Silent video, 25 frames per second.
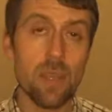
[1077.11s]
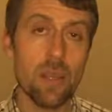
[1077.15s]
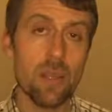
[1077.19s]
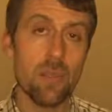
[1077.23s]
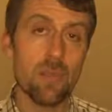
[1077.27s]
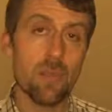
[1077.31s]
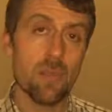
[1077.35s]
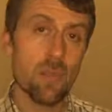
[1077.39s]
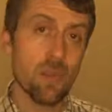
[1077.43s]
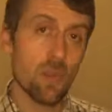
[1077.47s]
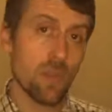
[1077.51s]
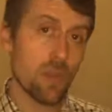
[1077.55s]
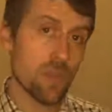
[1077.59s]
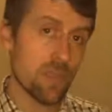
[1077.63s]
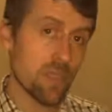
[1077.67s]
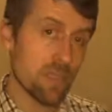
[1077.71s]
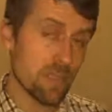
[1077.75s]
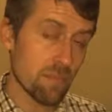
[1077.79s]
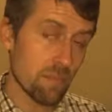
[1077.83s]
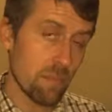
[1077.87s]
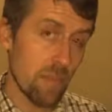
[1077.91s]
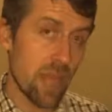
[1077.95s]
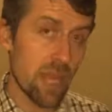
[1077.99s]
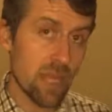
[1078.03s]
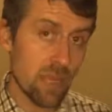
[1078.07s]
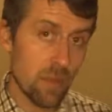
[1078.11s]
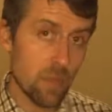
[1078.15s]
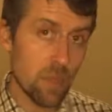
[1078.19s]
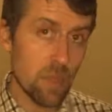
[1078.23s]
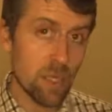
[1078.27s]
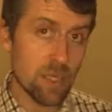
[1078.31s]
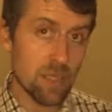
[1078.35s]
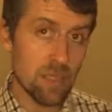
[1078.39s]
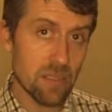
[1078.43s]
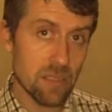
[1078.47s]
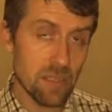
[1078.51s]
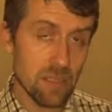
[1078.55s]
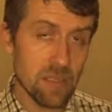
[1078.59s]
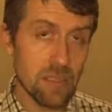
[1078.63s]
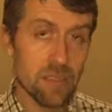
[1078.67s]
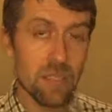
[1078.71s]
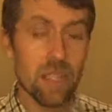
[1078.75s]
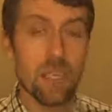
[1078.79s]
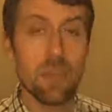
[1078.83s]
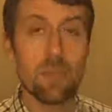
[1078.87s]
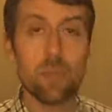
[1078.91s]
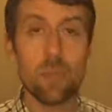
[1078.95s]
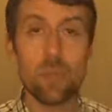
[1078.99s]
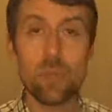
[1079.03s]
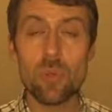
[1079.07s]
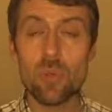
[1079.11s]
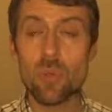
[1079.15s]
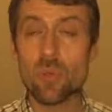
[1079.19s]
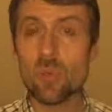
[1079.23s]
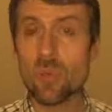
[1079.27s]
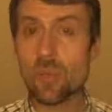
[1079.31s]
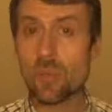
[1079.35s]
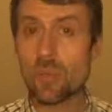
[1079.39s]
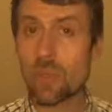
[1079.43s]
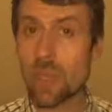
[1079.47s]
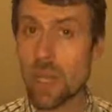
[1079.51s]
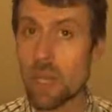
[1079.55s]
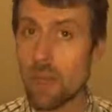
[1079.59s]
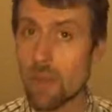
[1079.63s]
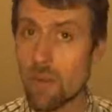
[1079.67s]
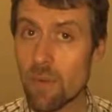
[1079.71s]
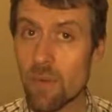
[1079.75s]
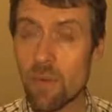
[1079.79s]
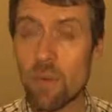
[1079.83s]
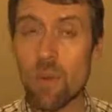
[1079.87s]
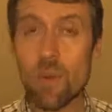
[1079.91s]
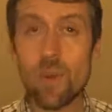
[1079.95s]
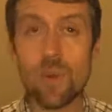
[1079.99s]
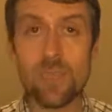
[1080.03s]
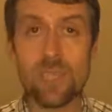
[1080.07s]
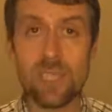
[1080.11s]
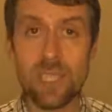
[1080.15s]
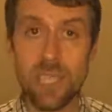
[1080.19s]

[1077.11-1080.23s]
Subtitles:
for many business, but also is gonna force